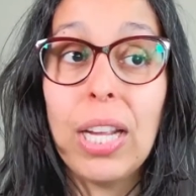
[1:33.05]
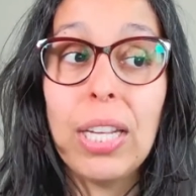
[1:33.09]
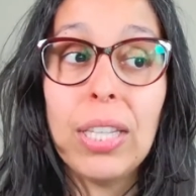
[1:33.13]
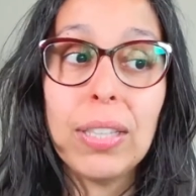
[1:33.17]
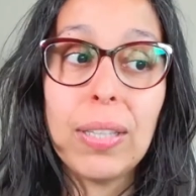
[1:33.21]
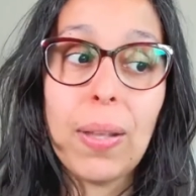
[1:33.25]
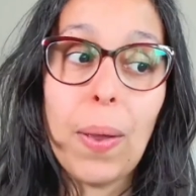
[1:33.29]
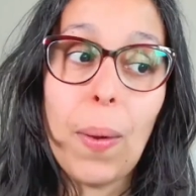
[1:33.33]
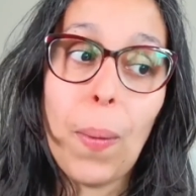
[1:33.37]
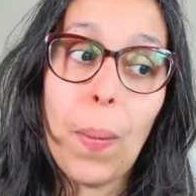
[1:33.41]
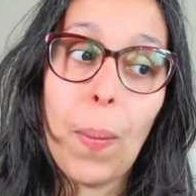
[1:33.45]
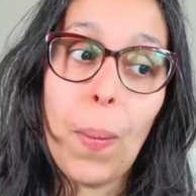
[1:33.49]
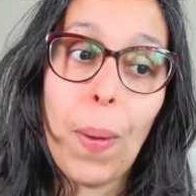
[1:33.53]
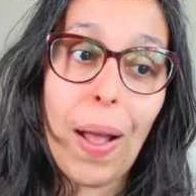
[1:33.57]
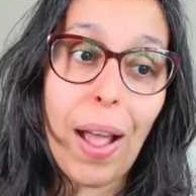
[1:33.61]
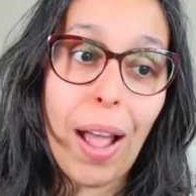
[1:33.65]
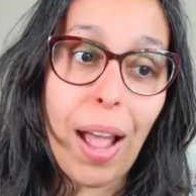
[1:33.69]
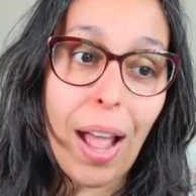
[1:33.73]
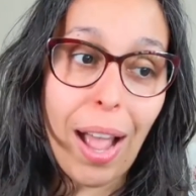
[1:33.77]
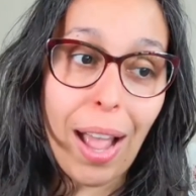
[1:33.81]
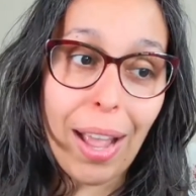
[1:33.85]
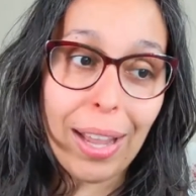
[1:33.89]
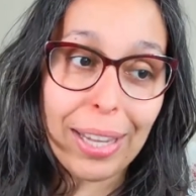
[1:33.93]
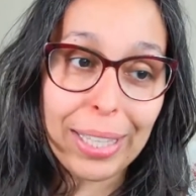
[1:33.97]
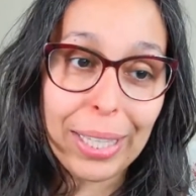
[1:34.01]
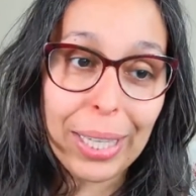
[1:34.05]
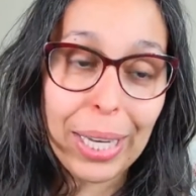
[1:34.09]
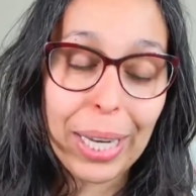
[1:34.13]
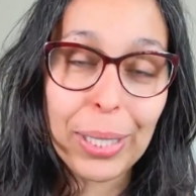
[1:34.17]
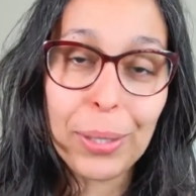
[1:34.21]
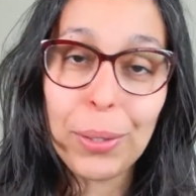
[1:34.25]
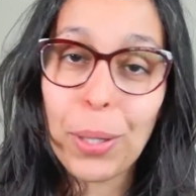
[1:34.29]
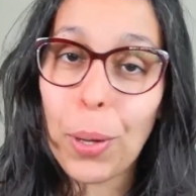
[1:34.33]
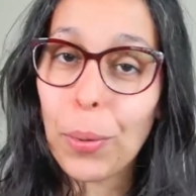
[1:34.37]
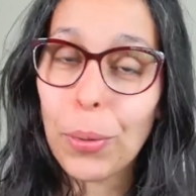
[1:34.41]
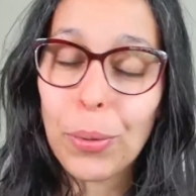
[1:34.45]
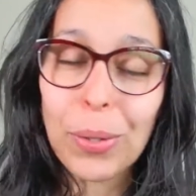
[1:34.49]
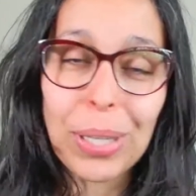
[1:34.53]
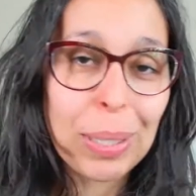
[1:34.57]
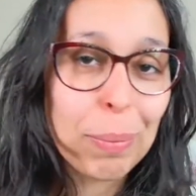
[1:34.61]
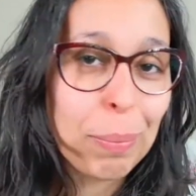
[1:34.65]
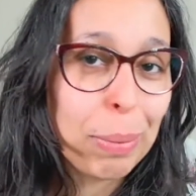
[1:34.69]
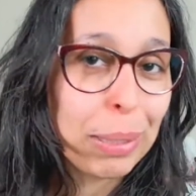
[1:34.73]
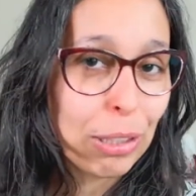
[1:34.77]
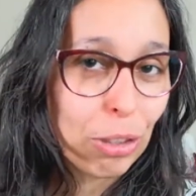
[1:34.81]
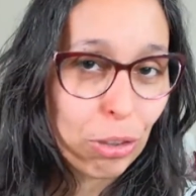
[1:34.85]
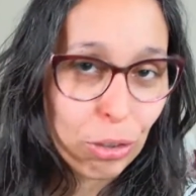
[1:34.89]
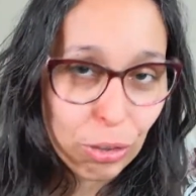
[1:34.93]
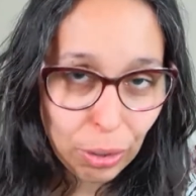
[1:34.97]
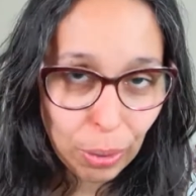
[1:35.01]
So, you know, you can
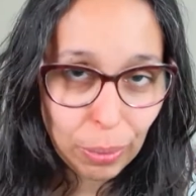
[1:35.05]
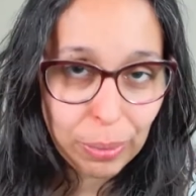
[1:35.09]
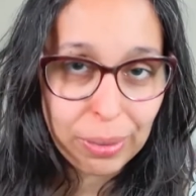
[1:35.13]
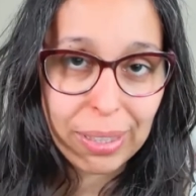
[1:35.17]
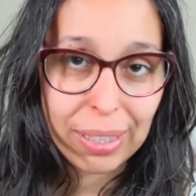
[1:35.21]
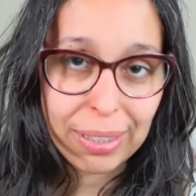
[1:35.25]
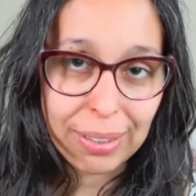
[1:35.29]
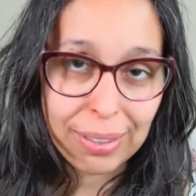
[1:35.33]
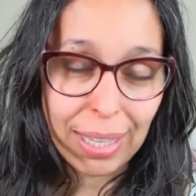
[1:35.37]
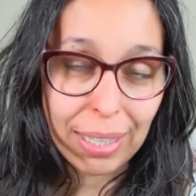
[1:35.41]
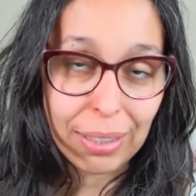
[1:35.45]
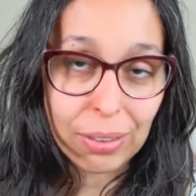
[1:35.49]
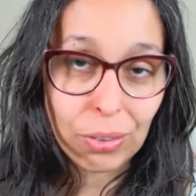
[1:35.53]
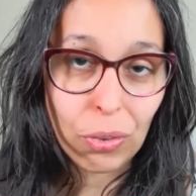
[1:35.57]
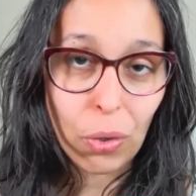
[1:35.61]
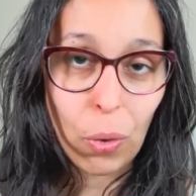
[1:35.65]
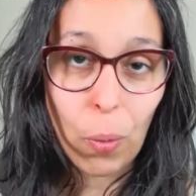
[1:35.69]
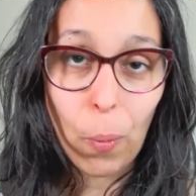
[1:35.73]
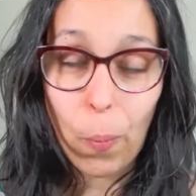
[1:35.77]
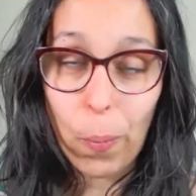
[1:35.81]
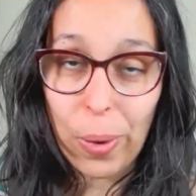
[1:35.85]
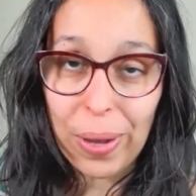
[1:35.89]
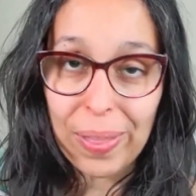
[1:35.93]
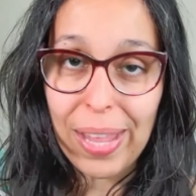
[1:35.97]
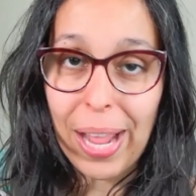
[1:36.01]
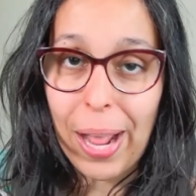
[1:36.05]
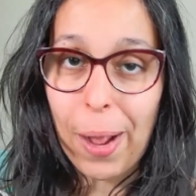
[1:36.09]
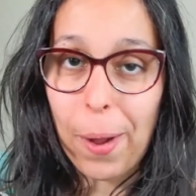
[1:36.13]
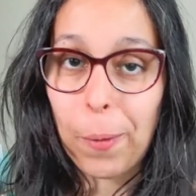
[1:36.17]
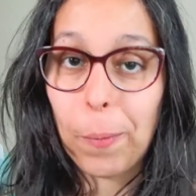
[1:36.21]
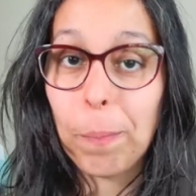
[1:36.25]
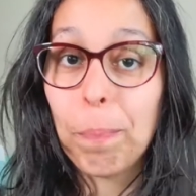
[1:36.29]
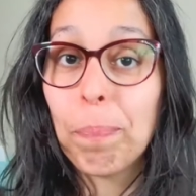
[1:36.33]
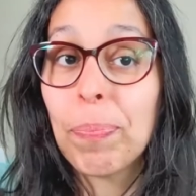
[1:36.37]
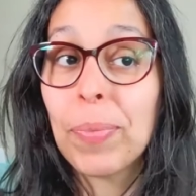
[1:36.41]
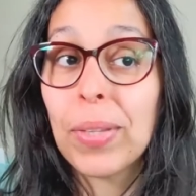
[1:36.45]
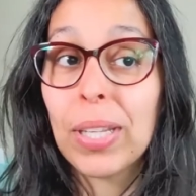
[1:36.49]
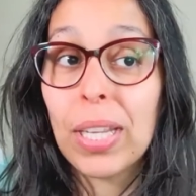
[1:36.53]
be so successful without